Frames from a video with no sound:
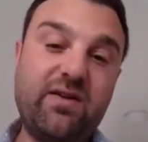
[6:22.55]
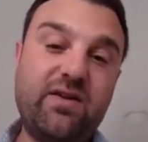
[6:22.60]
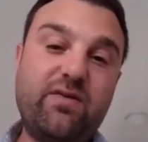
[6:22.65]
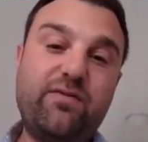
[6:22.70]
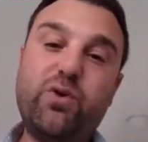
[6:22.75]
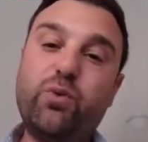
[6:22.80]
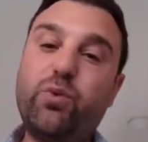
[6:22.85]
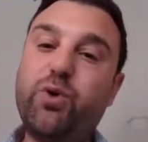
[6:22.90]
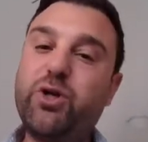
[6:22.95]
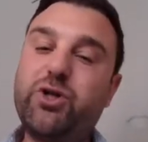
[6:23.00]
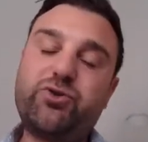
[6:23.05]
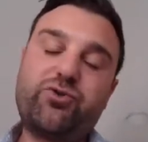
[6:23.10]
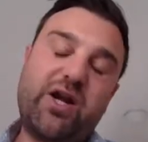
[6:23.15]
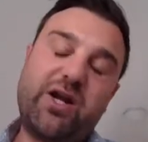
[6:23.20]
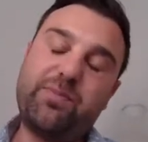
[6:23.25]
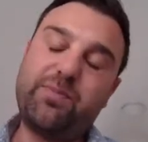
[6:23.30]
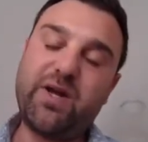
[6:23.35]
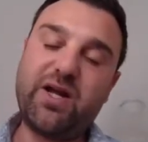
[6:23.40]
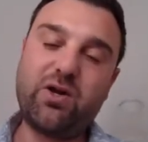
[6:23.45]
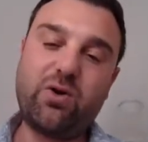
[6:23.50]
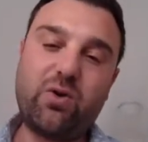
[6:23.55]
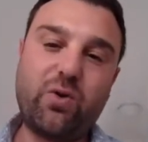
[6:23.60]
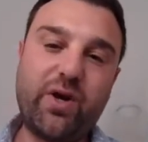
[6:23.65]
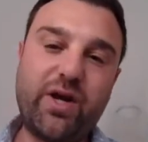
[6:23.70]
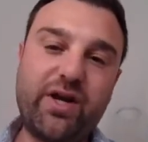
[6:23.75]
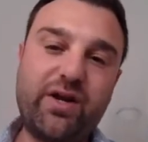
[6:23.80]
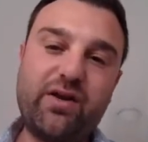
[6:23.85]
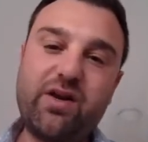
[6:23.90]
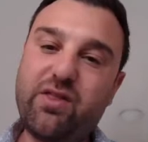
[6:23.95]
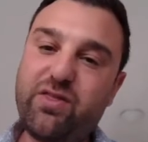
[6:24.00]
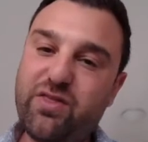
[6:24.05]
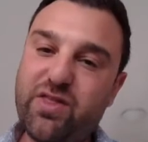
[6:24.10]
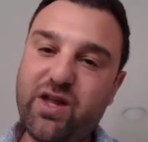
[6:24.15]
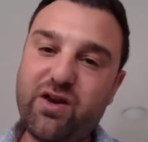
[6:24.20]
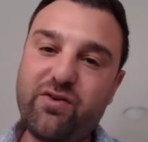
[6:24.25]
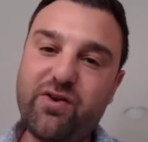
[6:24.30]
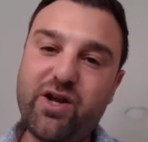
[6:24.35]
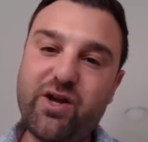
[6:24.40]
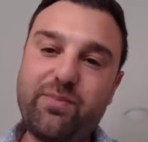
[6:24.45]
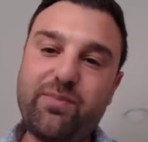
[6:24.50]
If you want to trade Bitcoin,
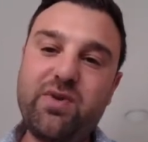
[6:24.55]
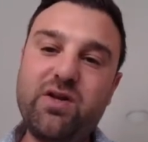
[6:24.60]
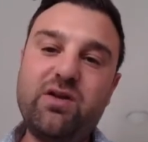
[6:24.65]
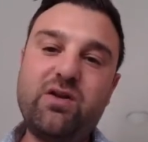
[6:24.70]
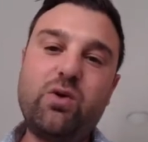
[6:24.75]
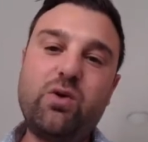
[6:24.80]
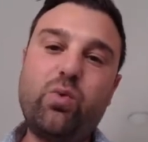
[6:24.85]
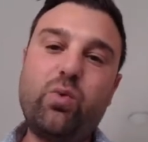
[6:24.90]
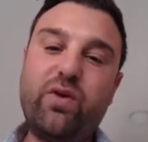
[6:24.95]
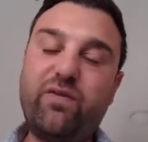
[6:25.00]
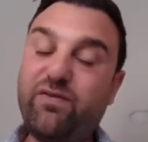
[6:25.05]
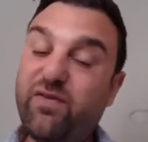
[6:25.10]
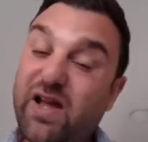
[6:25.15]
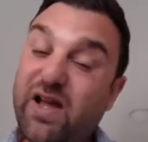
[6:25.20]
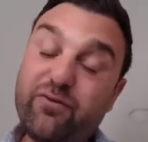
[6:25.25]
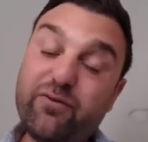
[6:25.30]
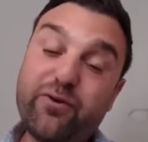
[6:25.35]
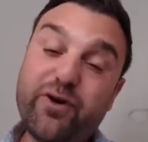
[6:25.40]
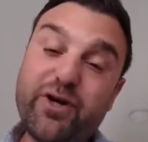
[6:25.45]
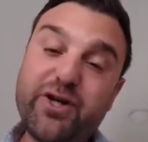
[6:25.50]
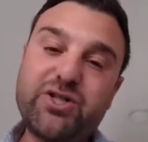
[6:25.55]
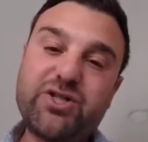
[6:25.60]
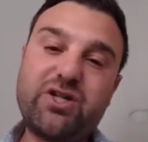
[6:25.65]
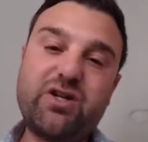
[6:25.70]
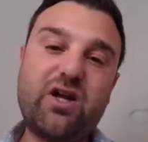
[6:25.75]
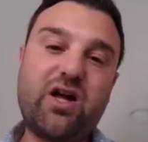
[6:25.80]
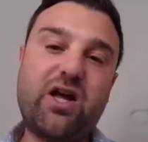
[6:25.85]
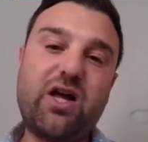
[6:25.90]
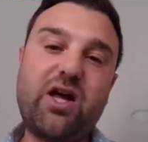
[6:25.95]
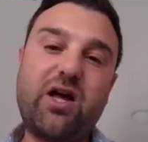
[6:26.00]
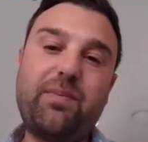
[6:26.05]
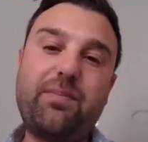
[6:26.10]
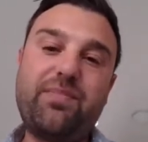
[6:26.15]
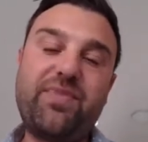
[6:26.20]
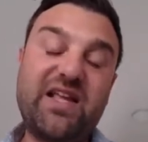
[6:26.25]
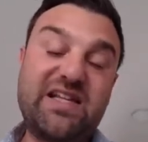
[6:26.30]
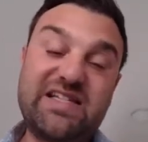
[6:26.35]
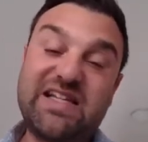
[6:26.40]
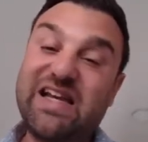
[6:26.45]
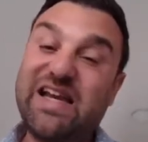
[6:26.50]
Ethereum with leverage, um,
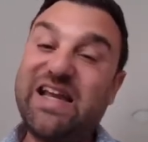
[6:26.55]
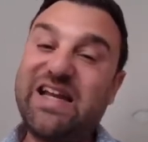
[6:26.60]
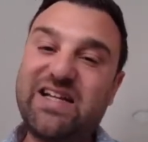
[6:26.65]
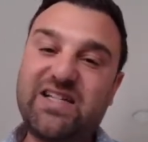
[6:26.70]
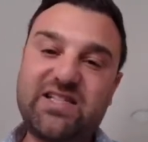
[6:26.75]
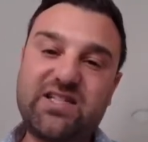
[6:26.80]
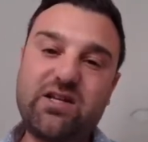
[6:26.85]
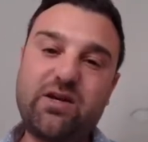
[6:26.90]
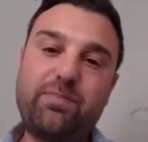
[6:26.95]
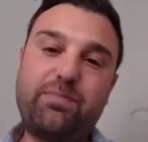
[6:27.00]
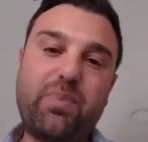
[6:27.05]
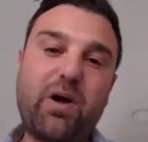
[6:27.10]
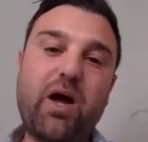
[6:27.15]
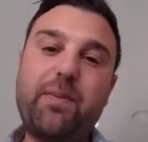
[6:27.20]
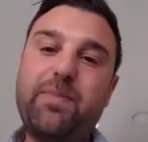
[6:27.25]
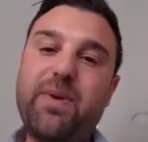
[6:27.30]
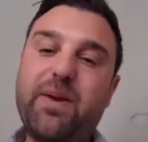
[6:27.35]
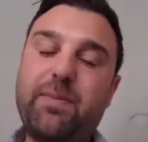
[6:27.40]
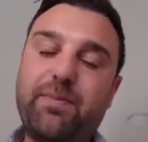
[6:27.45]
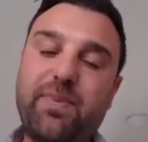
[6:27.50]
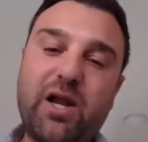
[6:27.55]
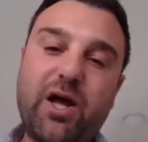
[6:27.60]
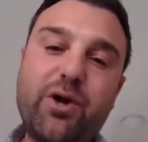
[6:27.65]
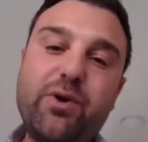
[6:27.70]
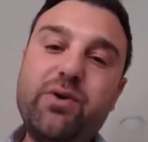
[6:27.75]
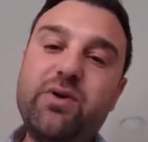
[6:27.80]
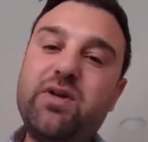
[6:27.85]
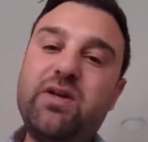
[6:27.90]
there's a link to Bybit below